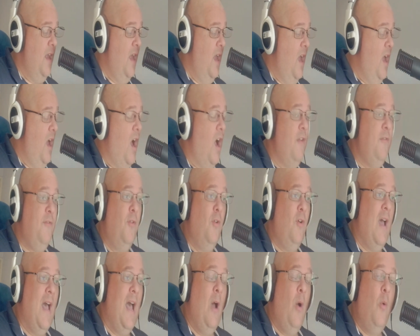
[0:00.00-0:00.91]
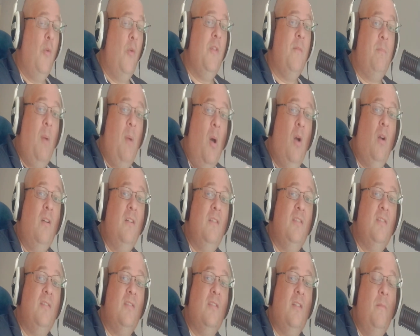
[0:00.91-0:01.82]
I thought out of the
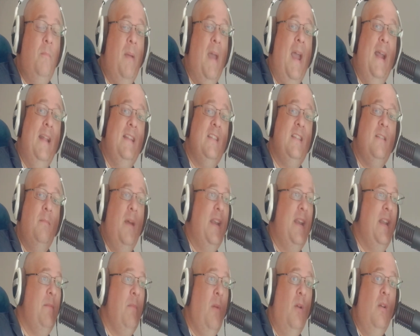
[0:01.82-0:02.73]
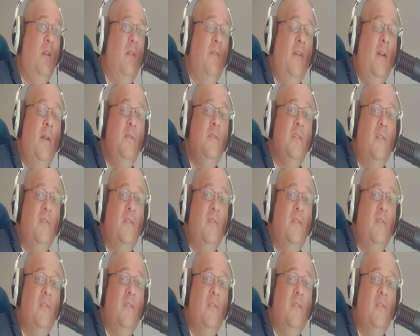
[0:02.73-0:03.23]
box, compared to many microphones I've